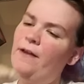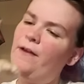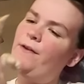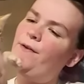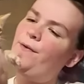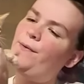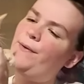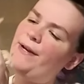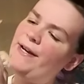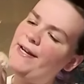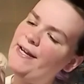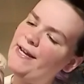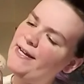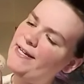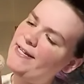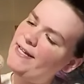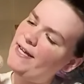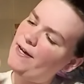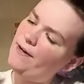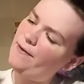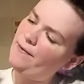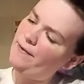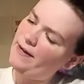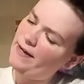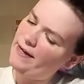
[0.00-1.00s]
oh, what are you
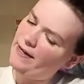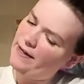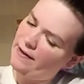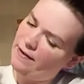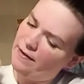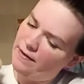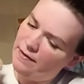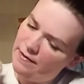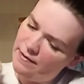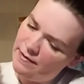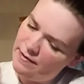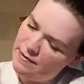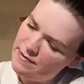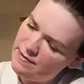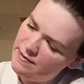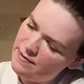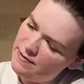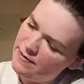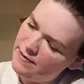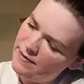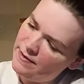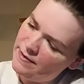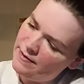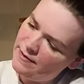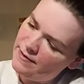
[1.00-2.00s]
doing?
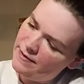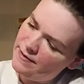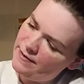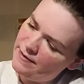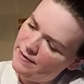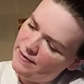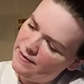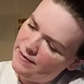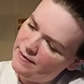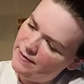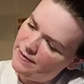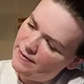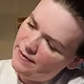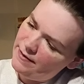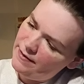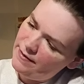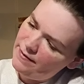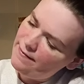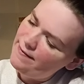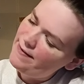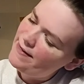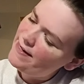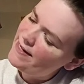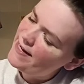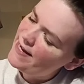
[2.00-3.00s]

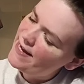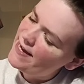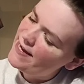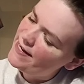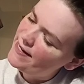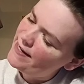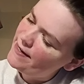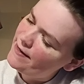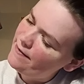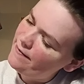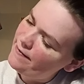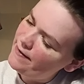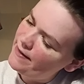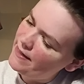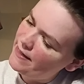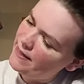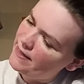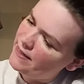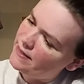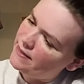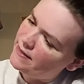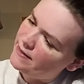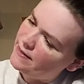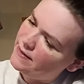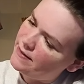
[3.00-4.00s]
What are
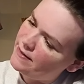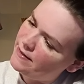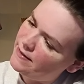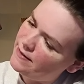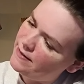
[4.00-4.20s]
you doing?